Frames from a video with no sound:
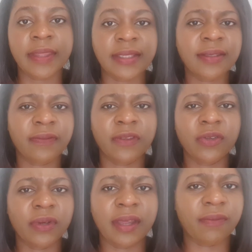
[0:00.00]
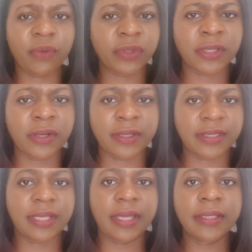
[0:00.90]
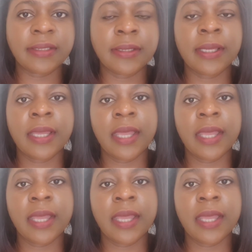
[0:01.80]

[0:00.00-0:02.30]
That's if you don't have water on site.